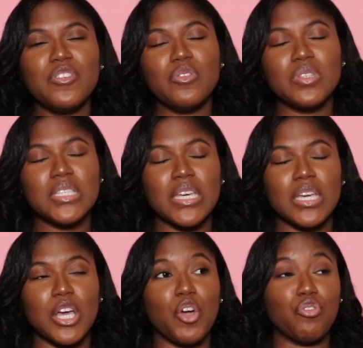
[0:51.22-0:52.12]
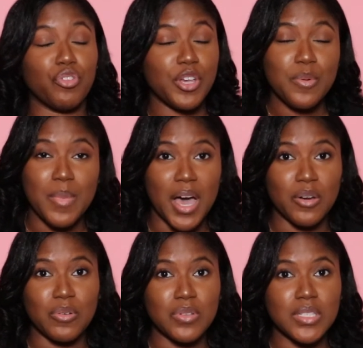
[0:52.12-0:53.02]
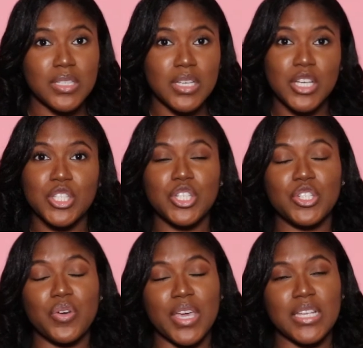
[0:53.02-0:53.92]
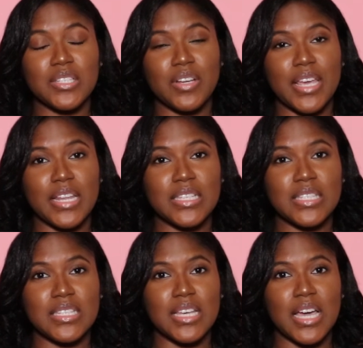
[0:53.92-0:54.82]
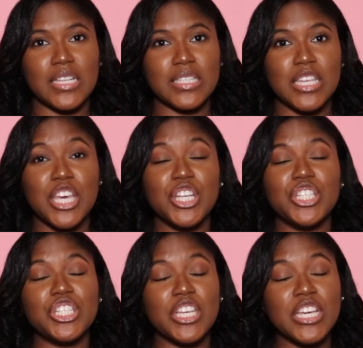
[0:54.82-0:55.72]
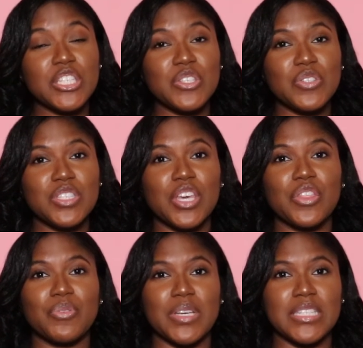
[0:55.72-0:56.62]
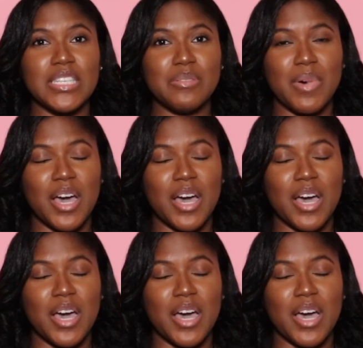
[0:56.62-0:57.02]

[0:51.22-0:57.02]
of using real models to showcase her latest designs, she's using 3D